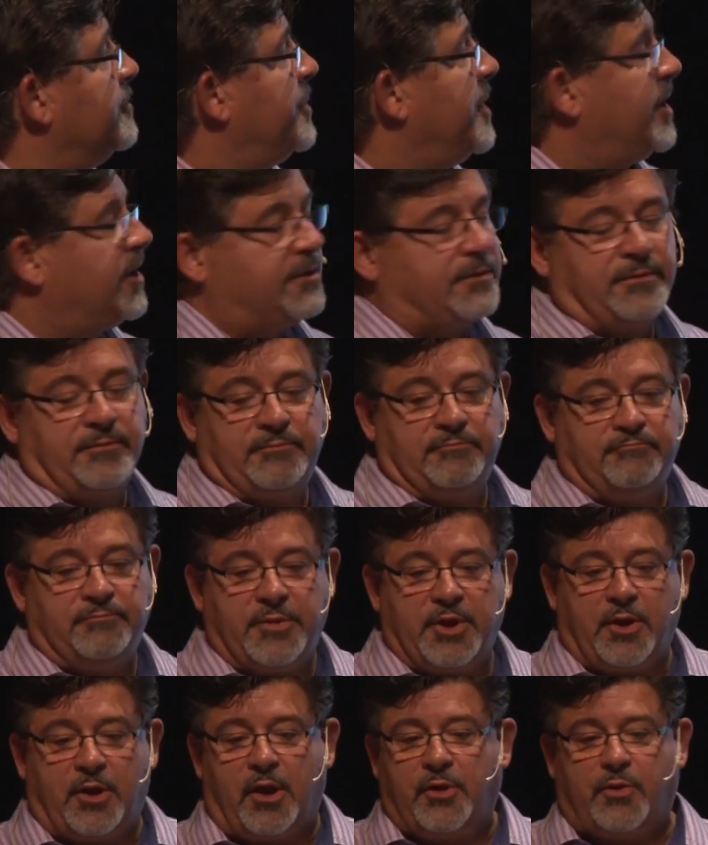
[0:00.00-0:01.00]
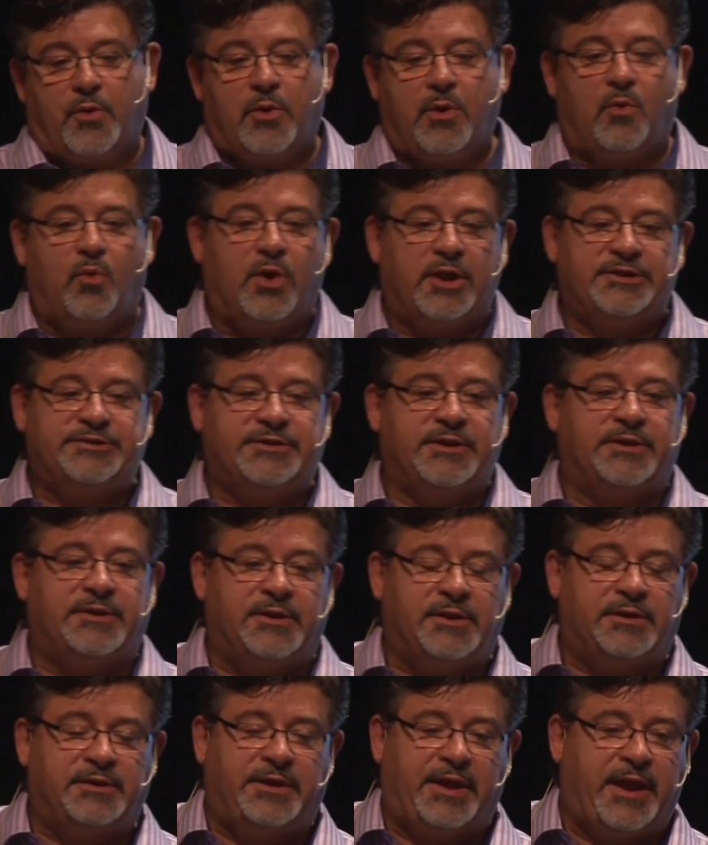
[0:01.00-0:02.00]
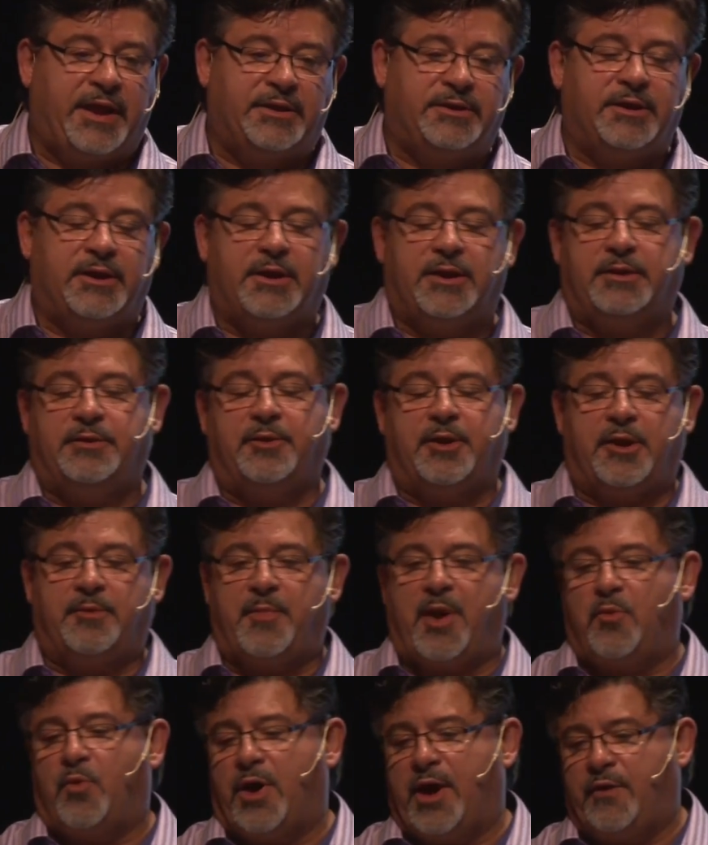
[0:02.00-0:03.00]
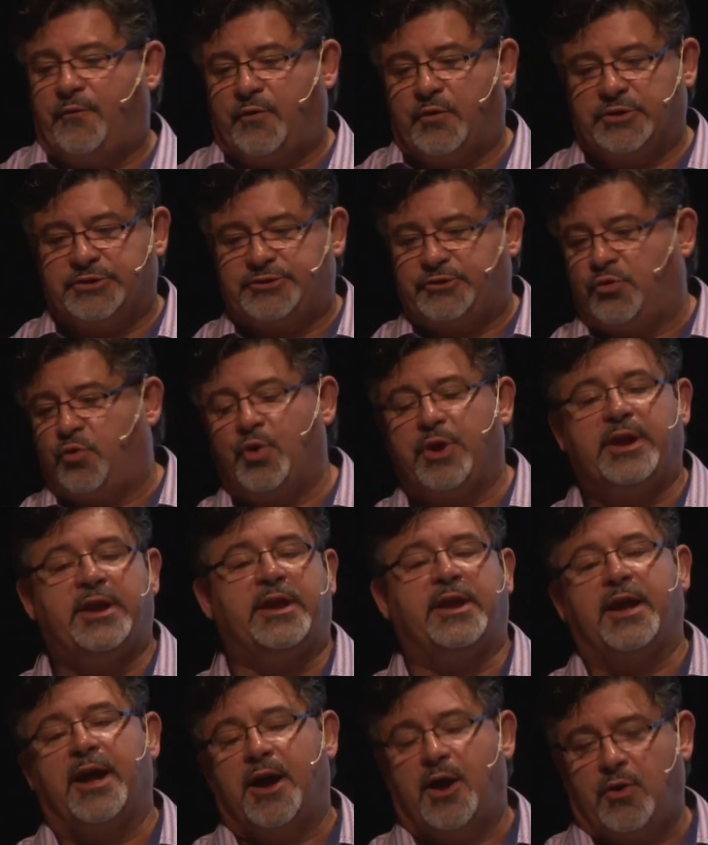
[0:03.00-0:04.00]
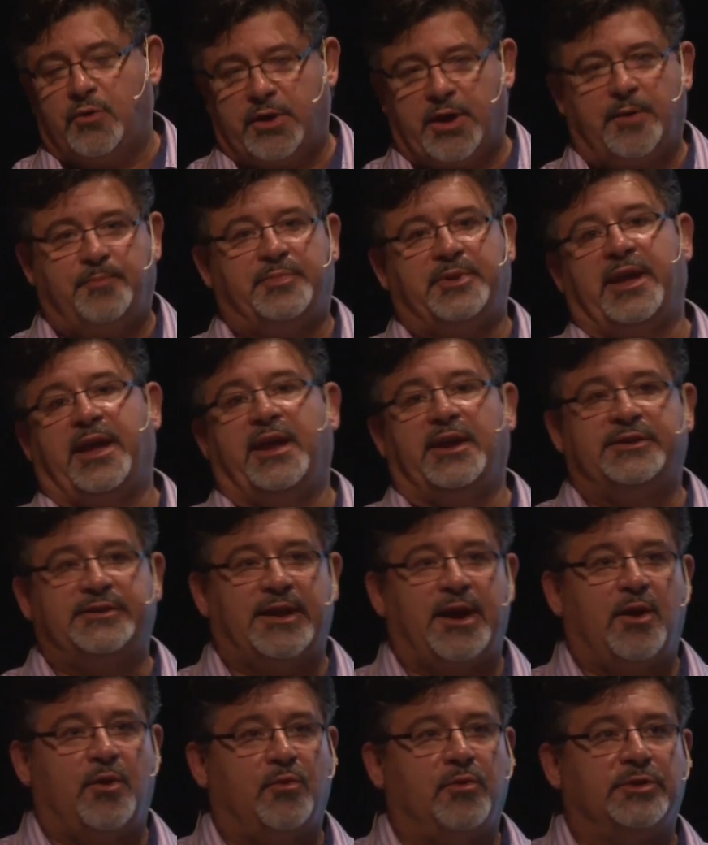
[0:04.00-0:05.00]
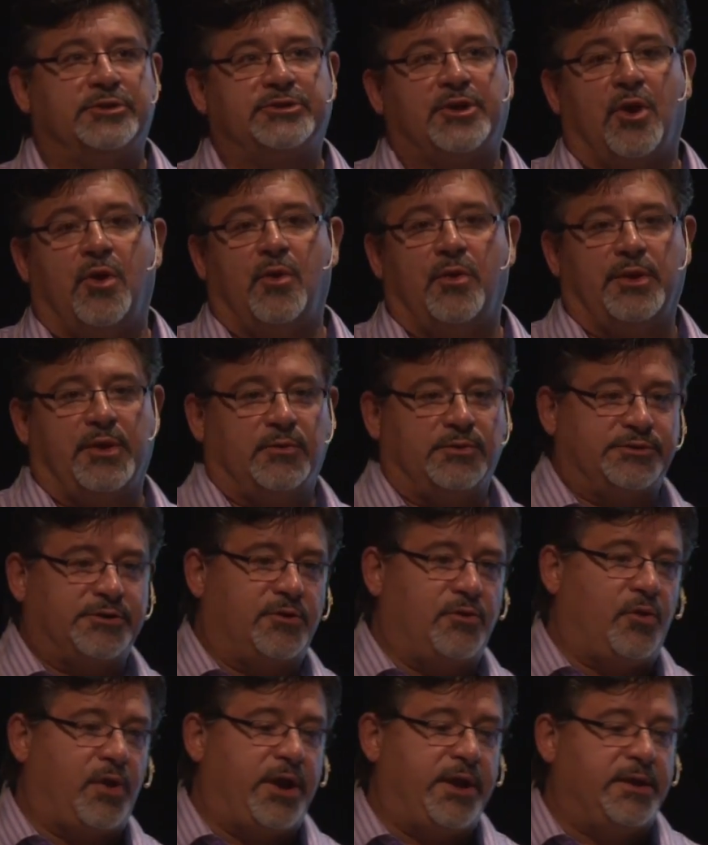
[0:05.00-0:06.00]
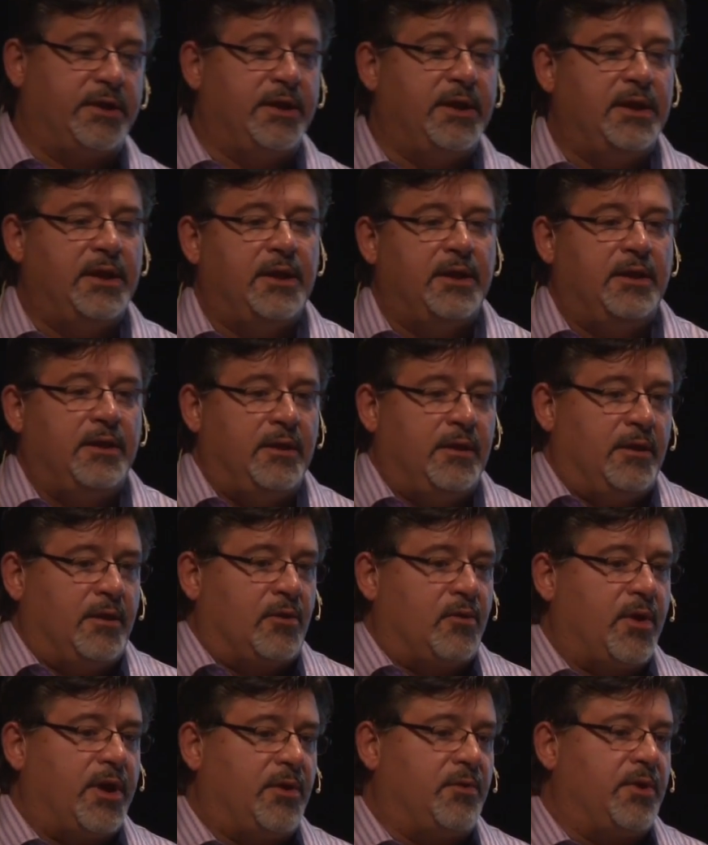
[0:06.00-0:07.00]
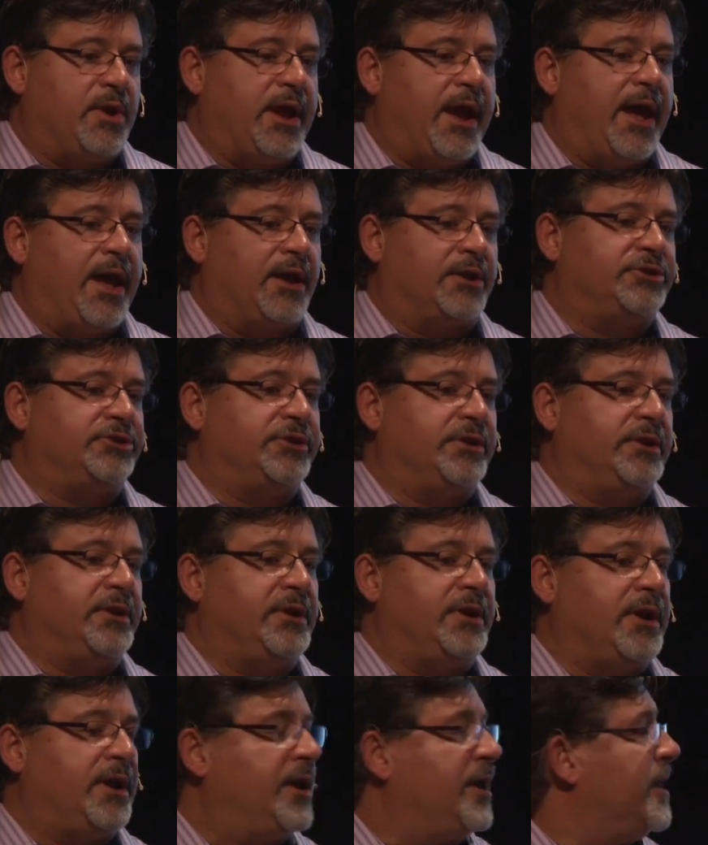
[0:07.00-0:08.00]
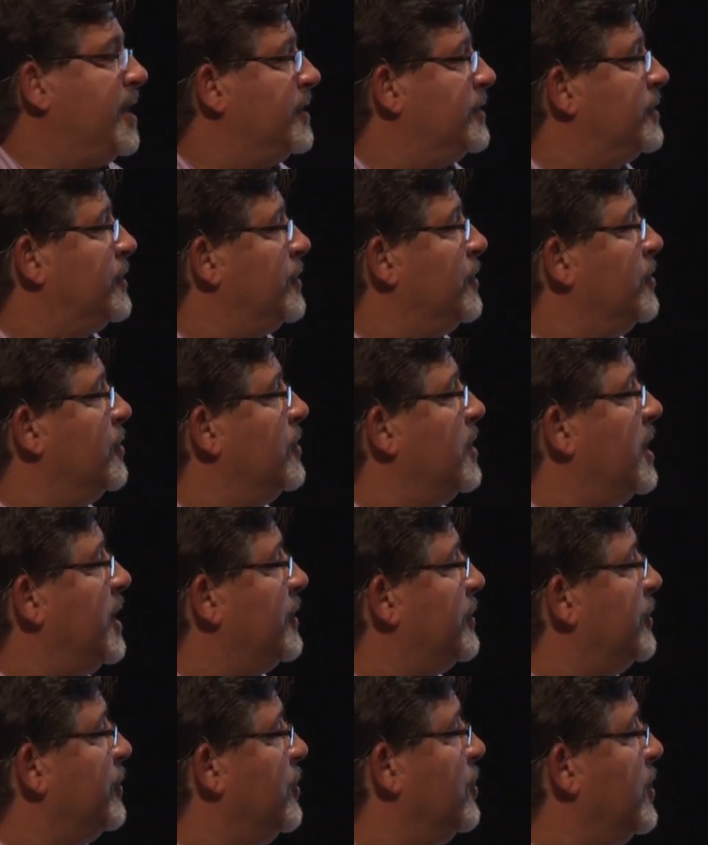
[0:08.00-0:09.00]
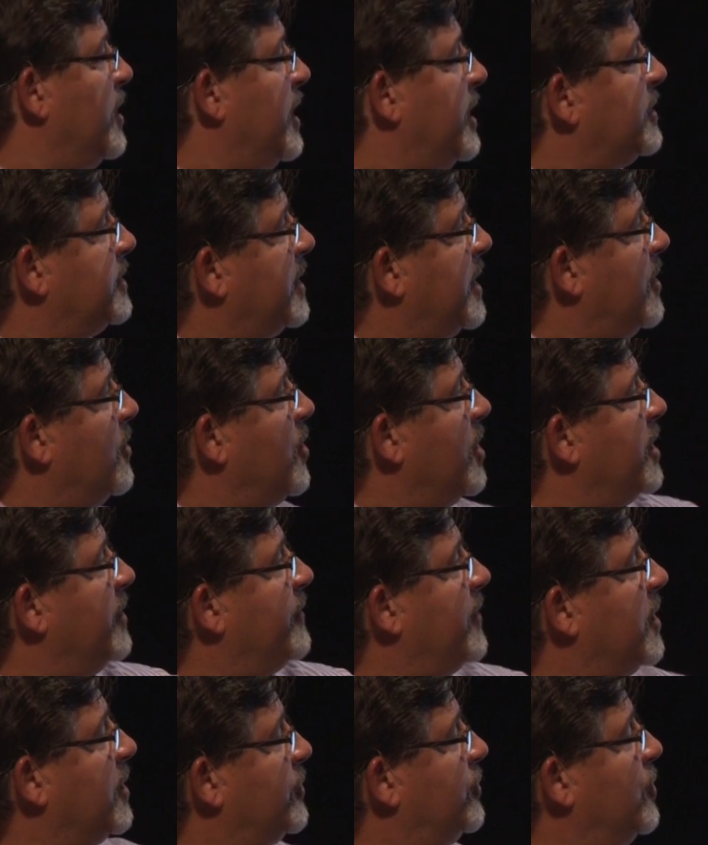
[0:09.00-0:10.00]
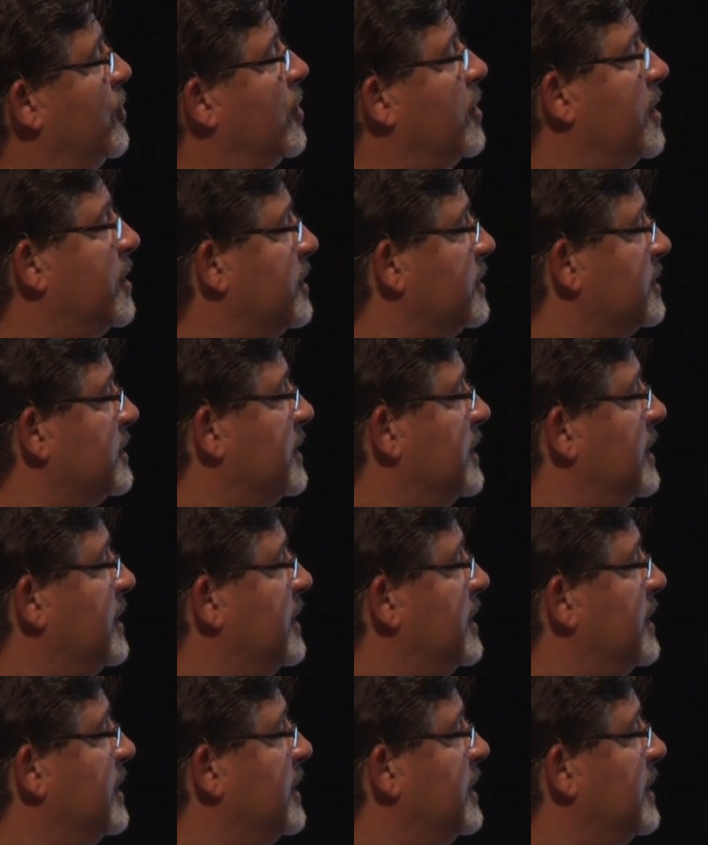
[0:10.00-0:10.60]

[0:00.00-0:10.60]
But although it wasn't intended, my wife was tweeting out updates, how it was going. There was a great reaction to it. One of our tour